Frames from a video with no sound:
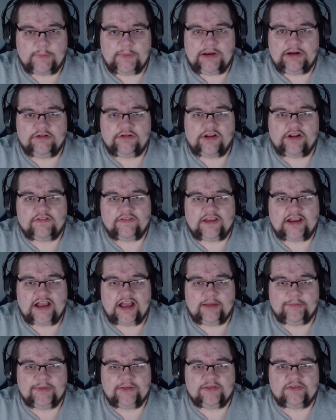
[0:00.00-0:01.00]
let me know down in
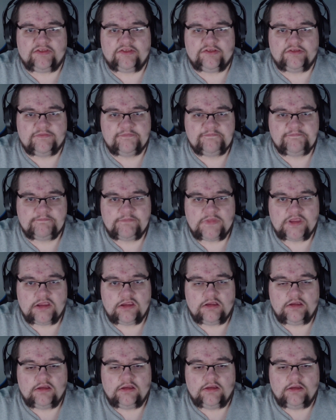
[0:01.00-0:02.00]
the comments.
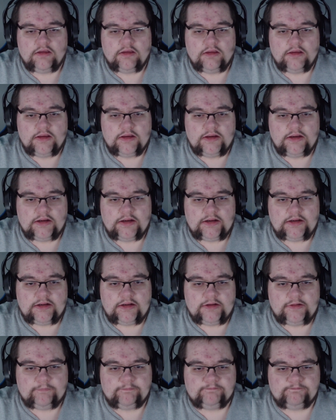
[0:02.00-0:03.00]

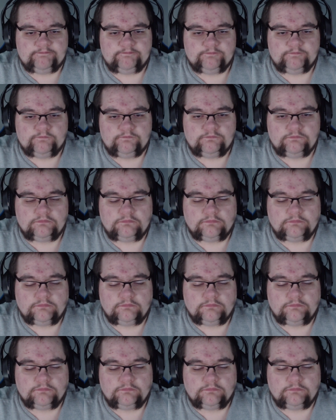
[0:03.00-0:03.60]
Um,